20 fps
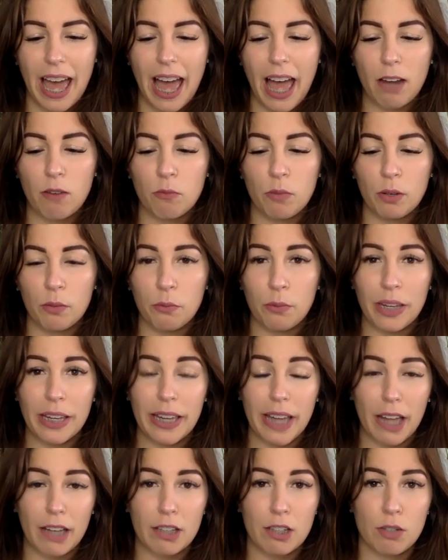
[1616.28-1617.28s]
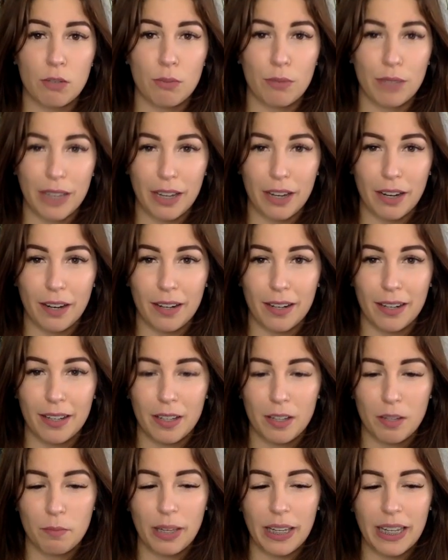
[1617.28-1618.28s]
And when we get triggered
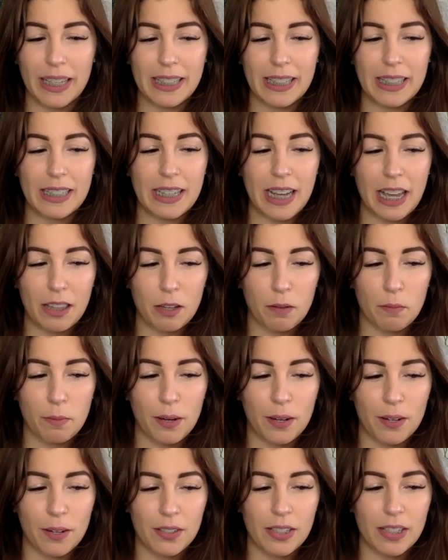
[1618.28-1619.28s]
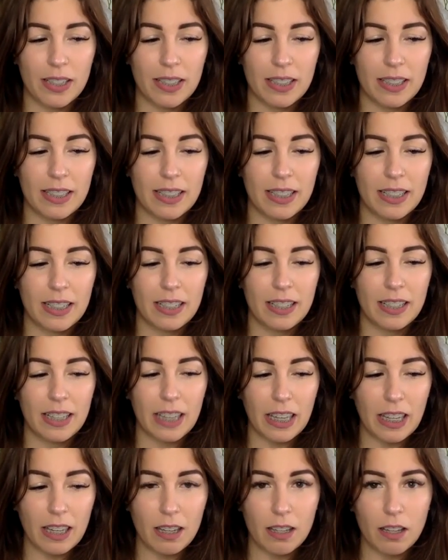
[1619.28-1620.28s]
because another person's
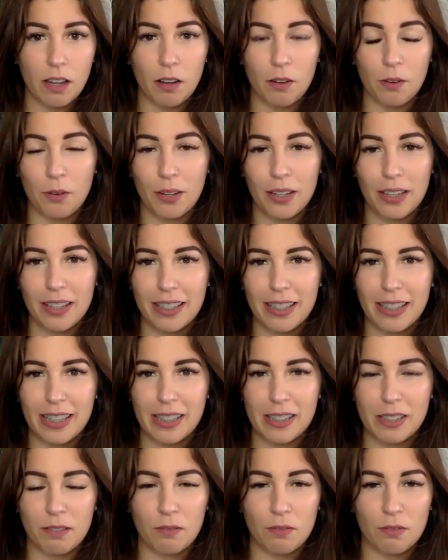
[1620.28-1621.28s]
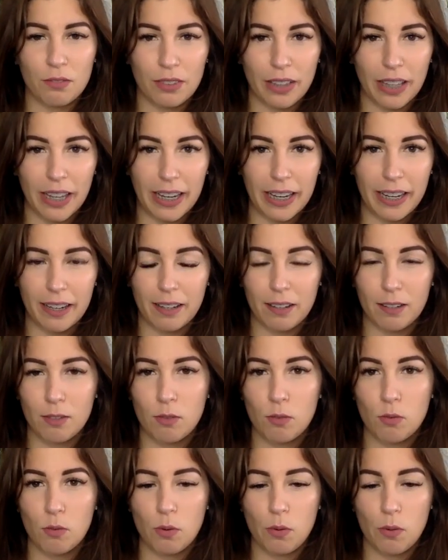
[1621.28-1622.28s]
ego is inflated
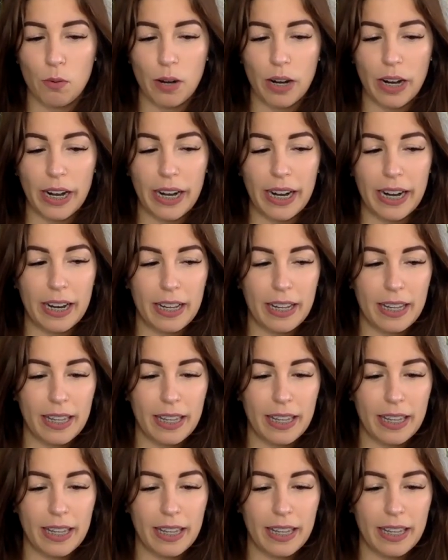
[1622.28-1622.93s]
or